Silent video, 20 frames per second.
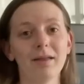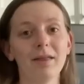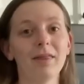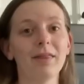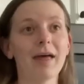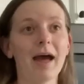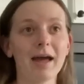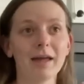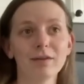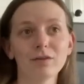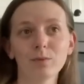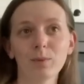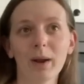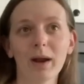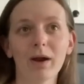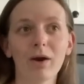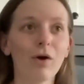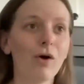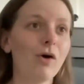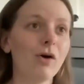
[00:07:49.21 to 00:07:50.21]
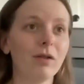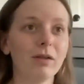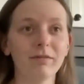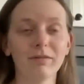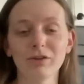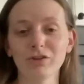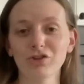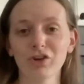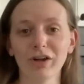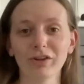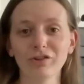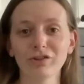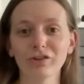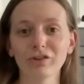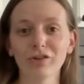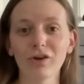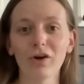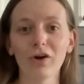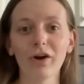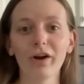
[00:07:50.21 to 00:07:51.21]
That is where all of the
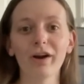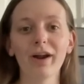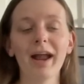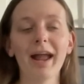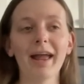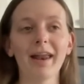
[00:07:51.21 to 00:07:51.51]
treasures are,